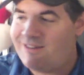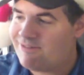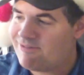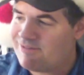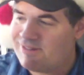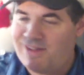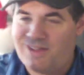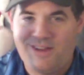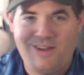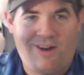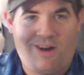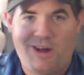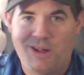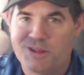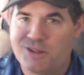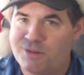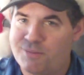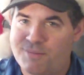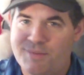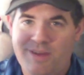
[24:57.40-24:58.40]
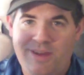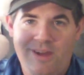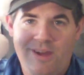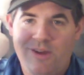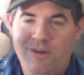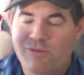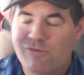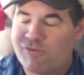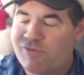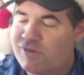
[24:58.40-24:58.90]
Really awesome.
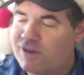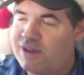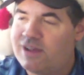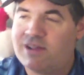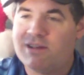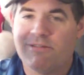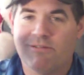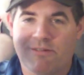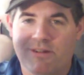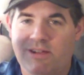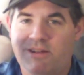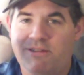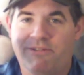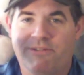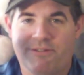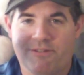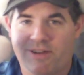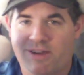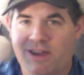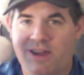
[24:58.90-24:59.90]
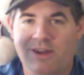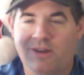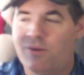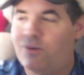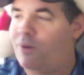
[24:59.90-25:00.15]
Really, really freaking